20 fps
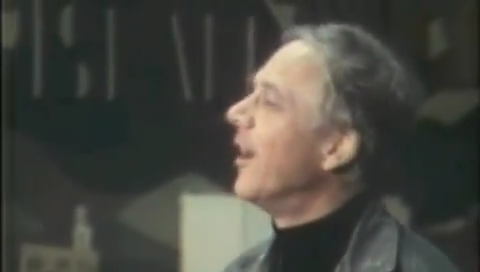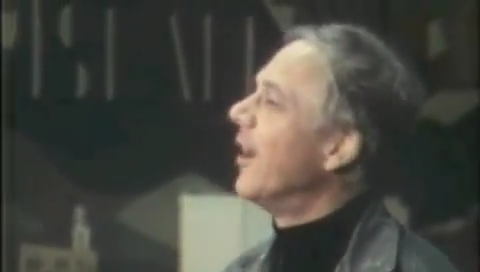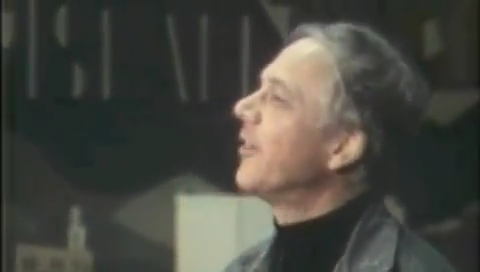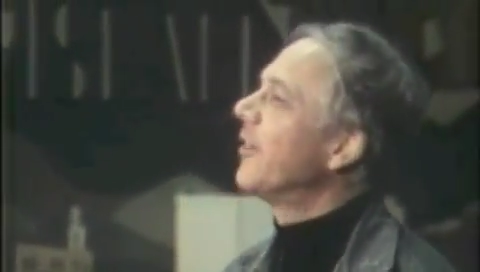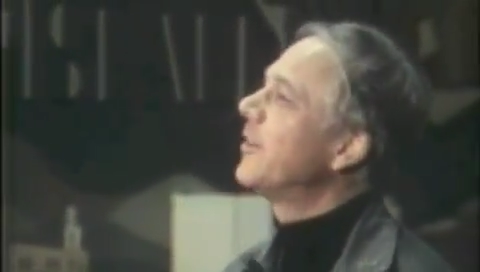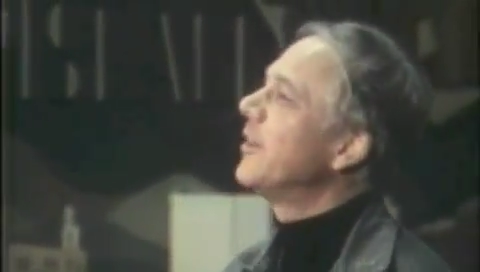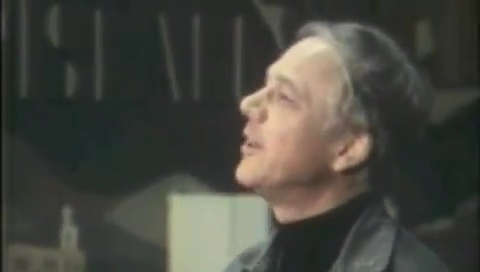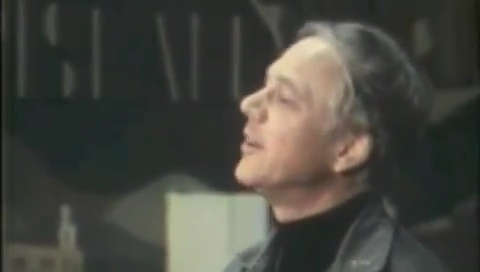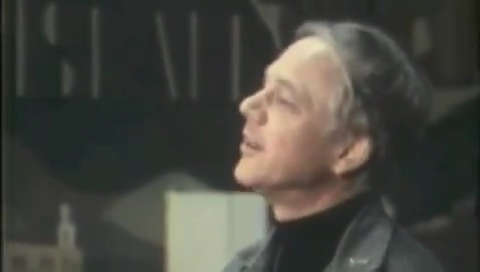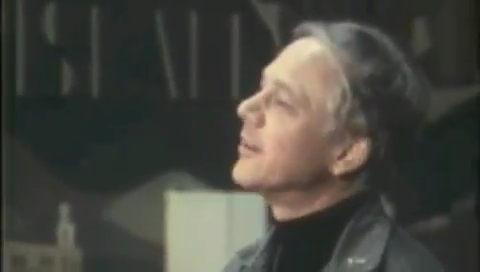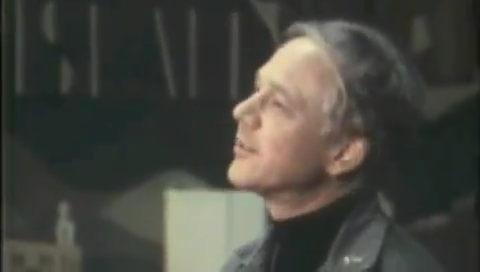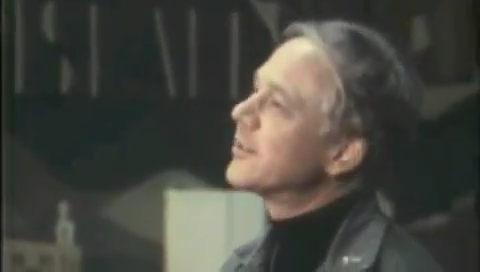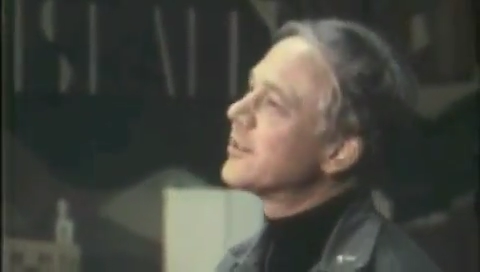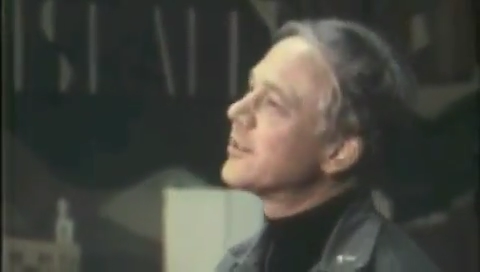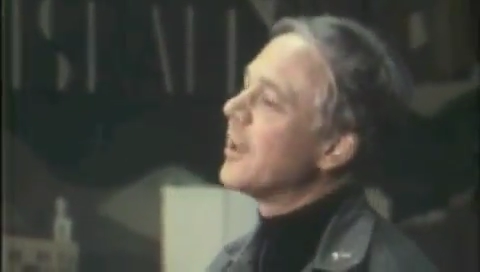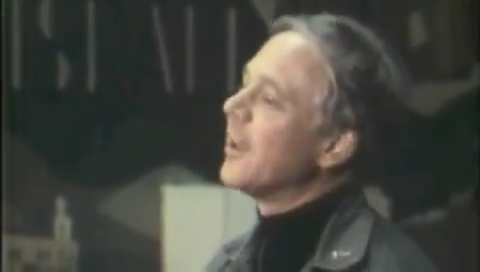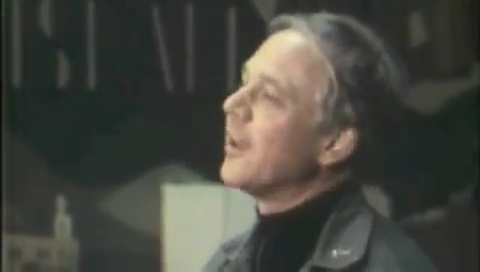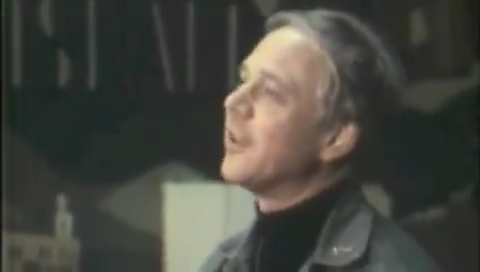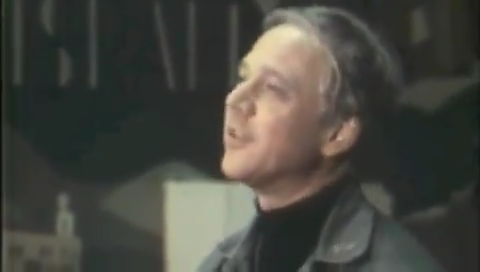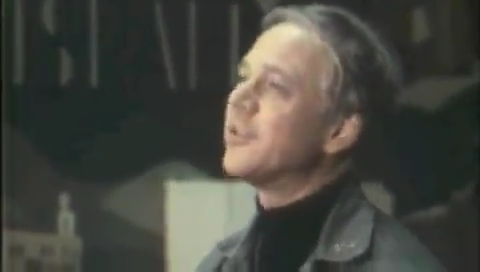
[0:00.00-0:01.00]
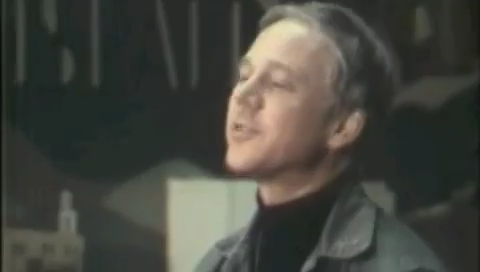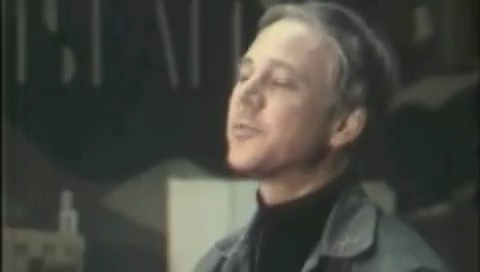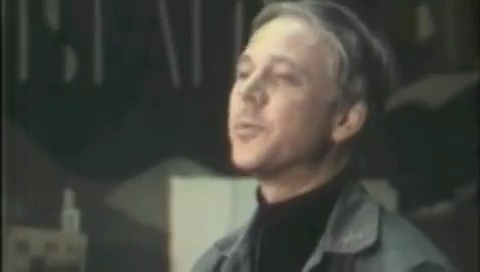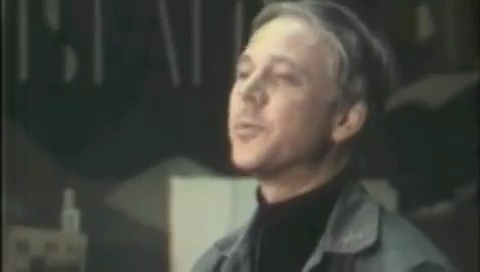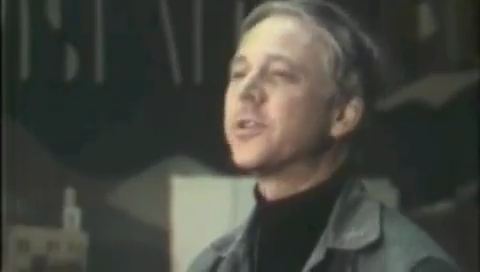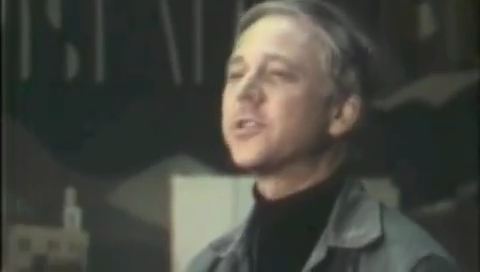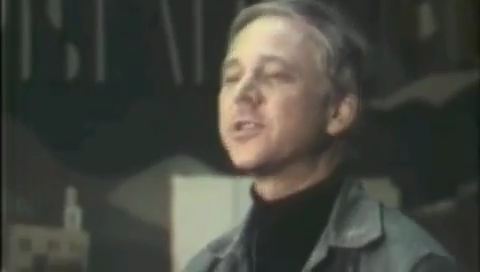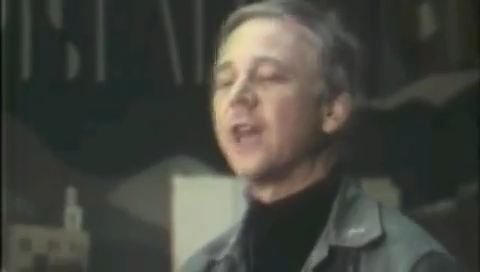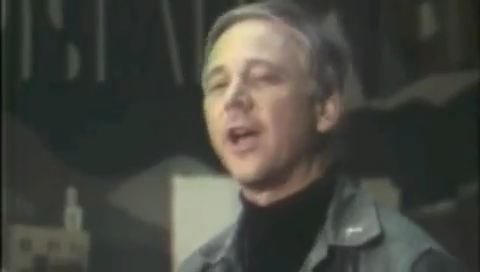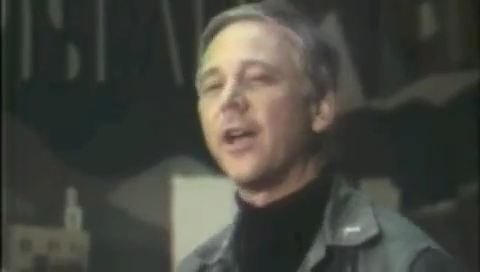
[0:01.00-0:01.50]
Athena stands
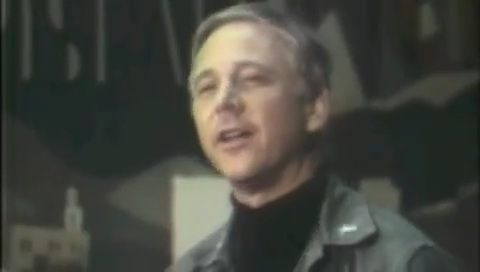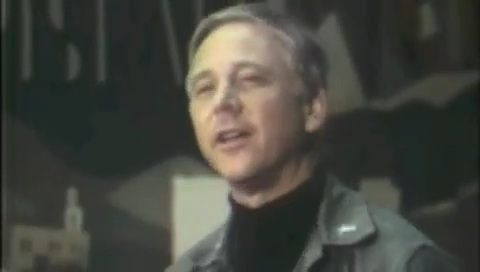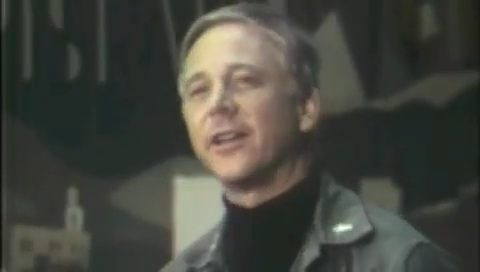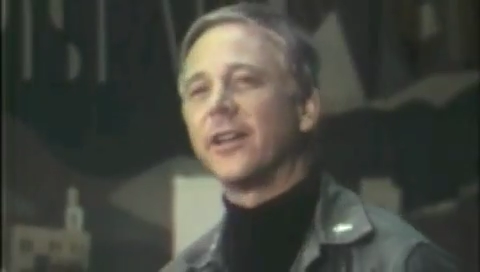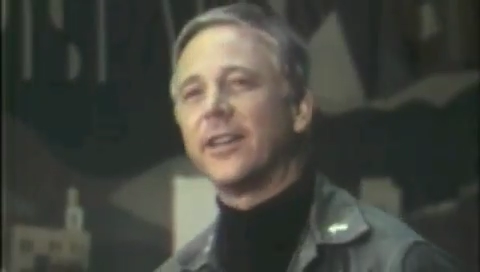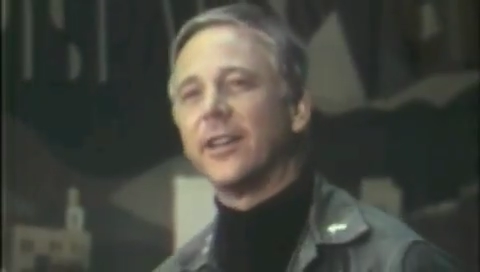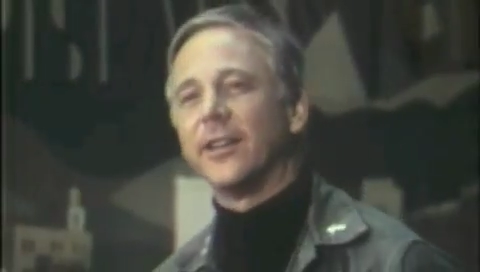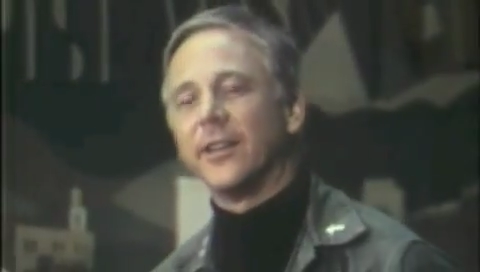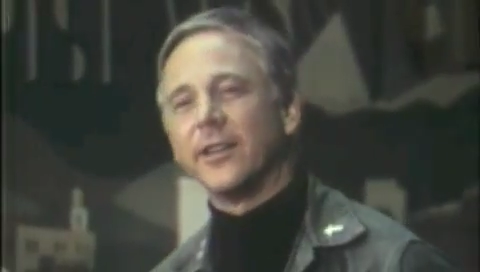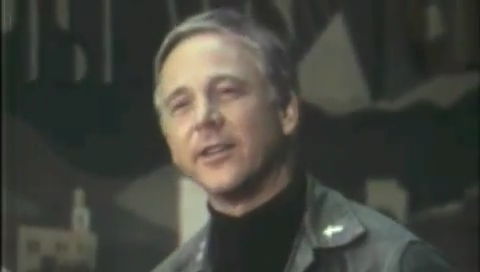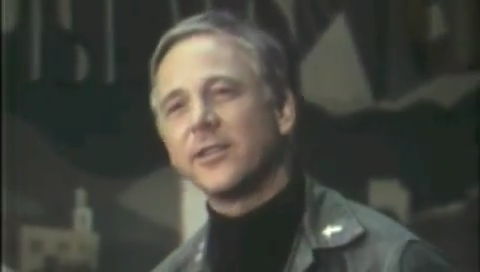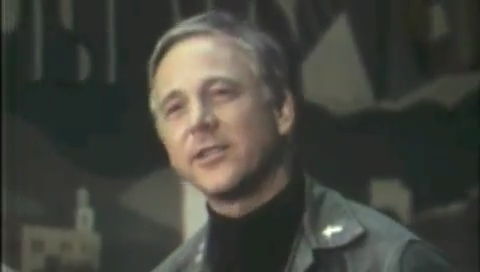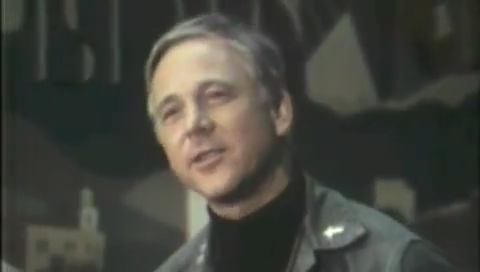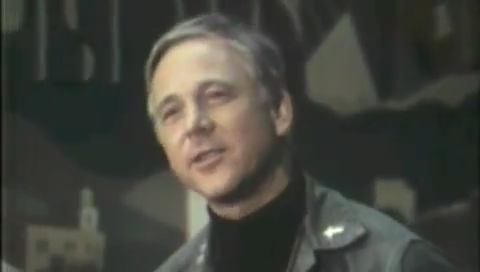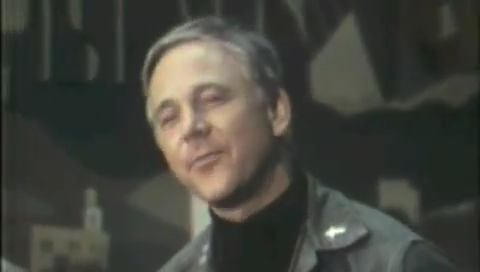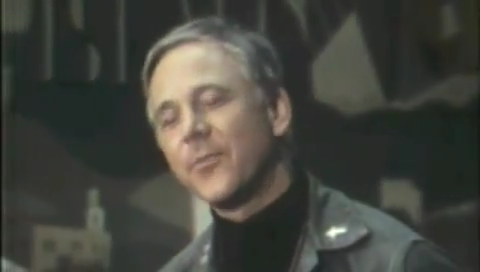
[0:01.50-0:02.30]
beside Achilles.